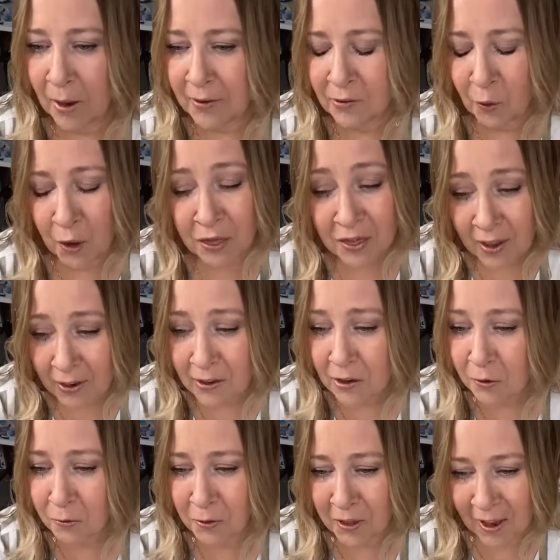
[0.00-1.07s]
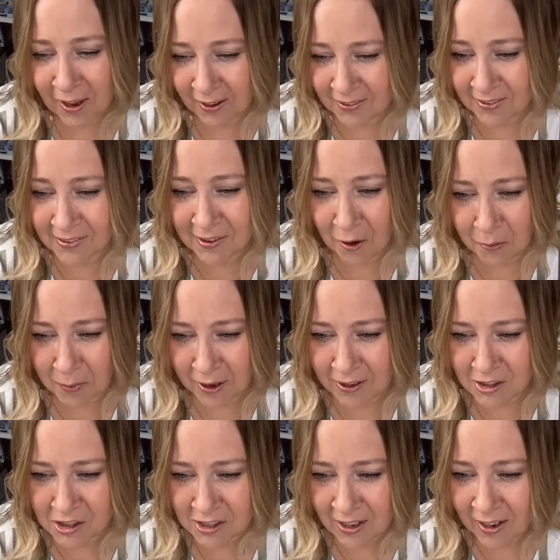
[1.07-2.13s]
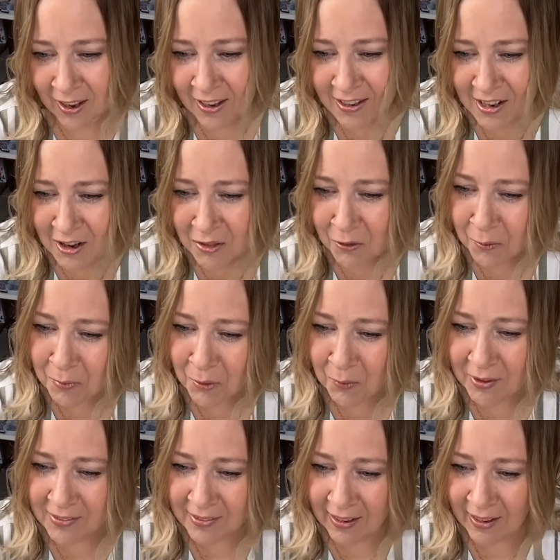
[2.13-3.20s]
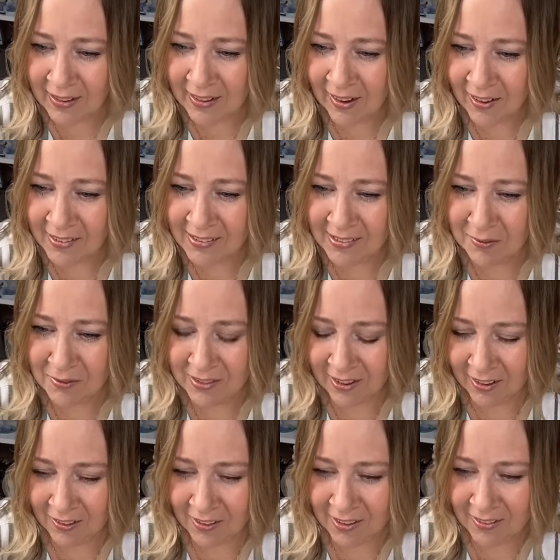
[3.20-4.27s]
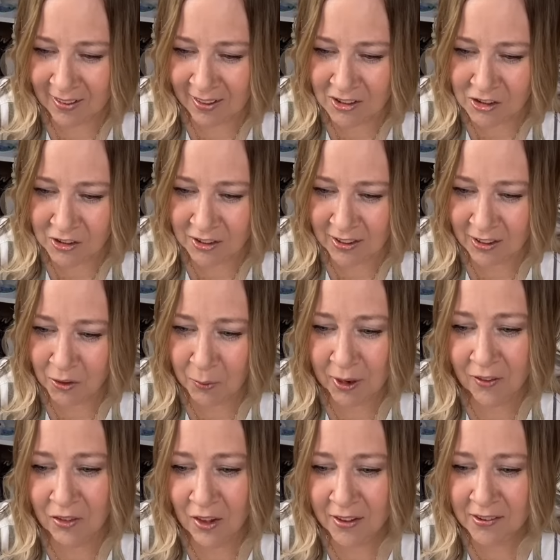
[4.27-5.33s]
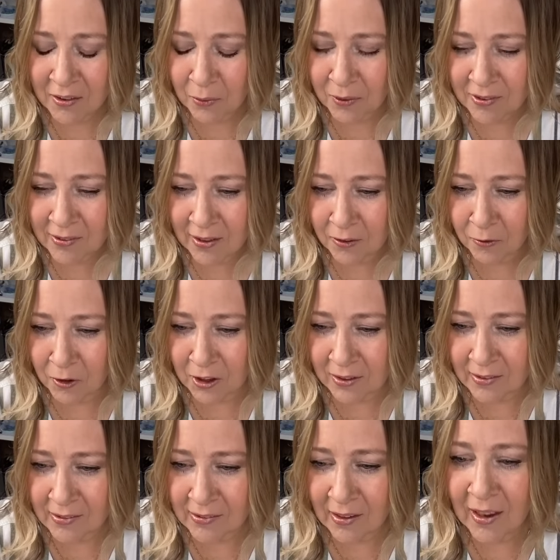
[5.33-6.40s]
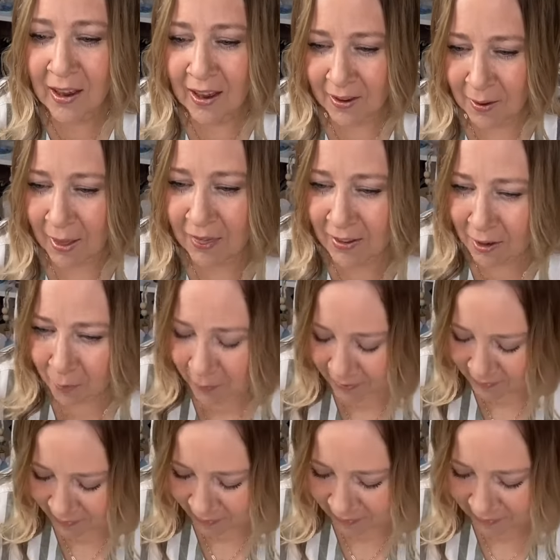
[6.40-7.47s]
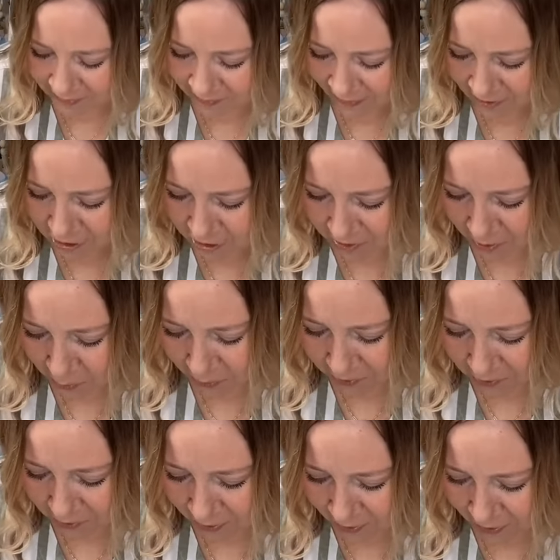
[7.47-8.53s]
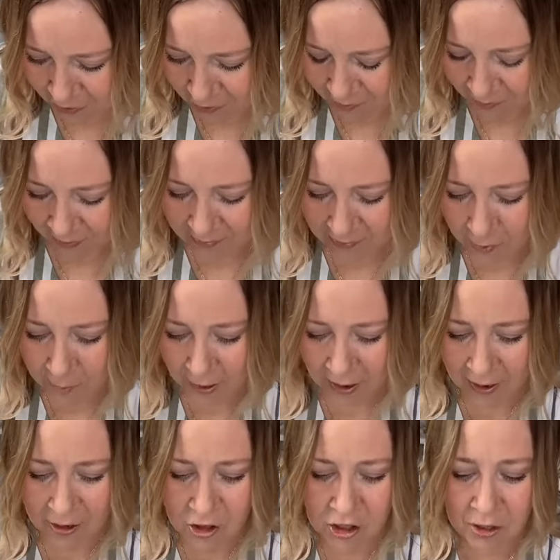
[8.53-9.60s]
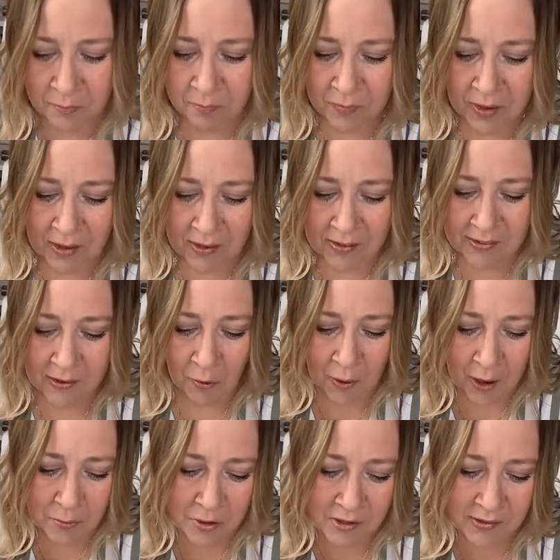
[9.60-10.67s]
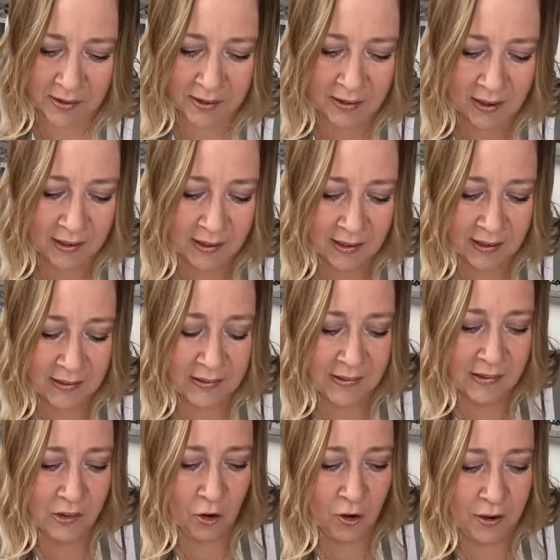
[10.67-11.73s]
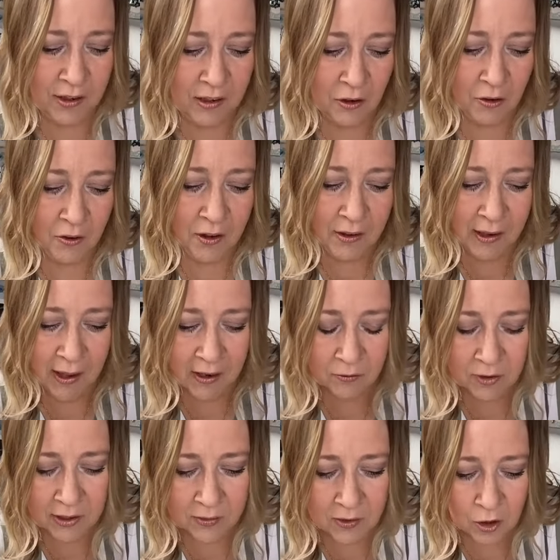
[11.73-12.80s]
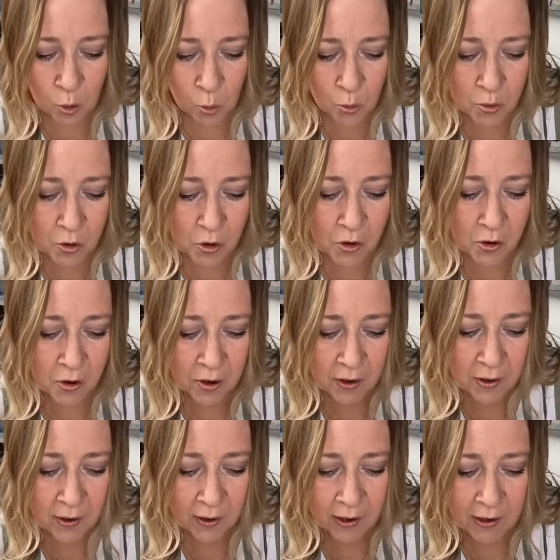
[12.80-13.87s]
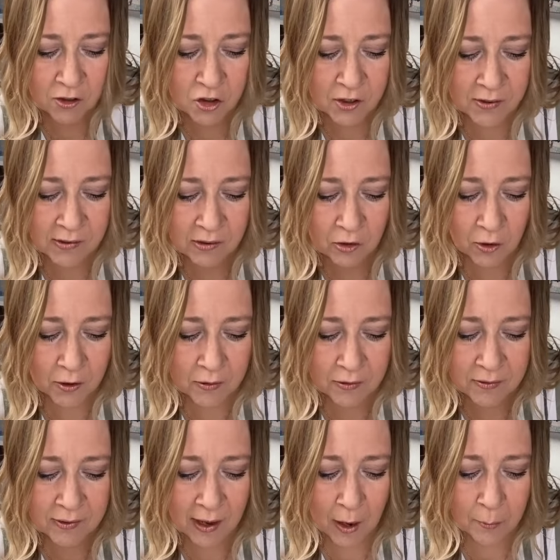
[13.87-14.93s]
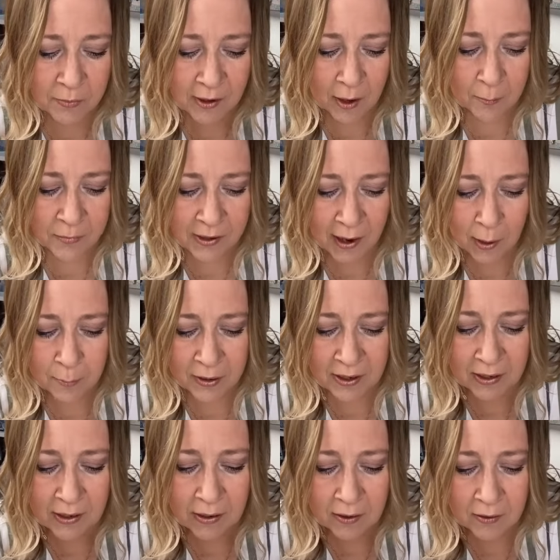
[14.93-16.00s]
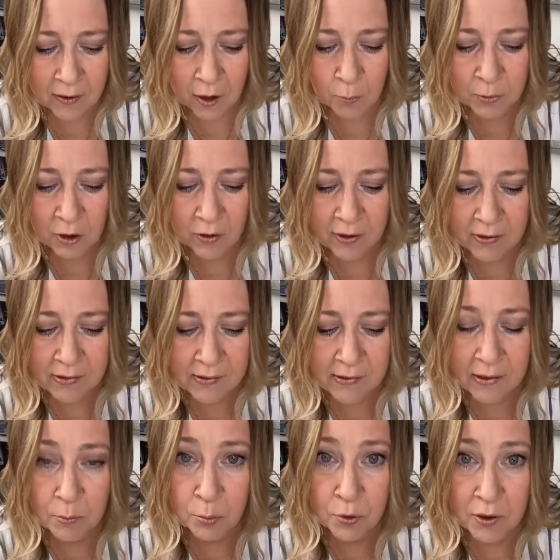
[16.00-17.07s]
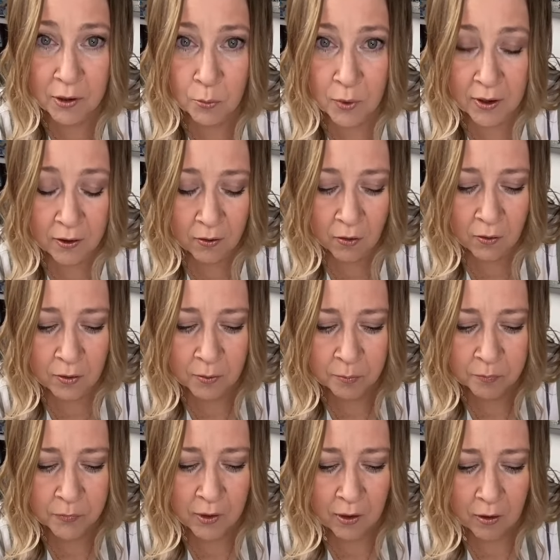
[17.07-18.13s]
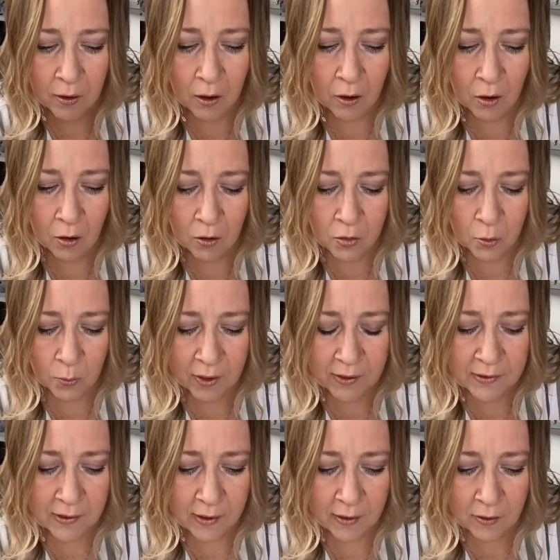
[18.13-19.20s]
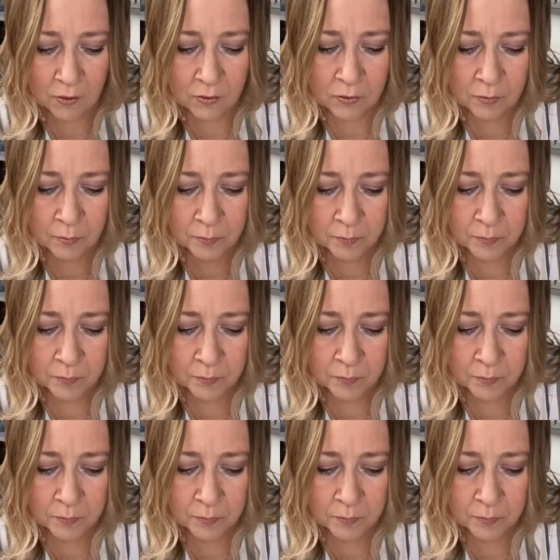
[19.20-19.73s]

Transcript: So I thank you for that so much. New from Louisiana. Awesome, Terry. Glad you're here. We have lots of Louisiana friends. I think everybody's liking the texture, so we'll do the other side to match. So I'm just going to, again, start here kind of in the corner and just start tap, tap, tapping. Hope y'all can see pretty well. All the way down.